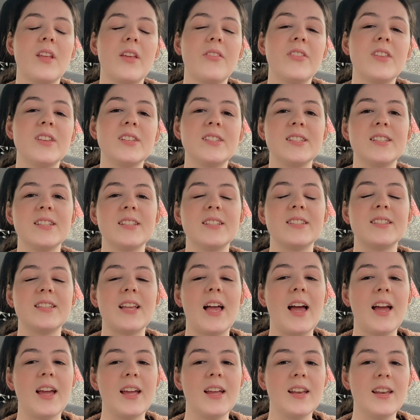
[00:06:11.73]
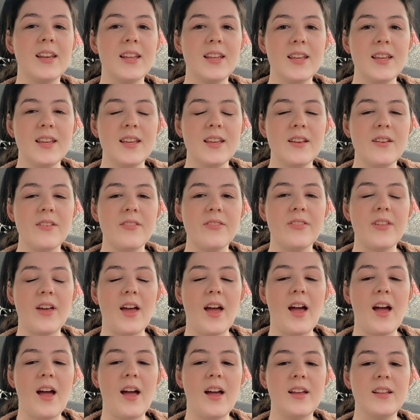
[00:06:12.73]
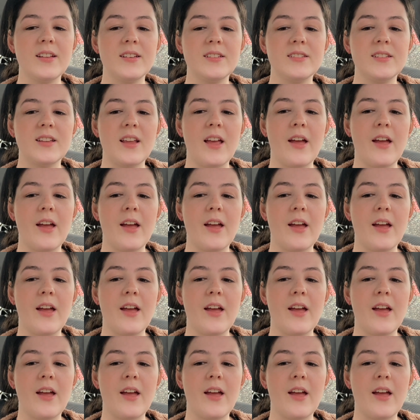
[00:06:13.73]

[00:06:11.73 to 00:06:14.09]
The society that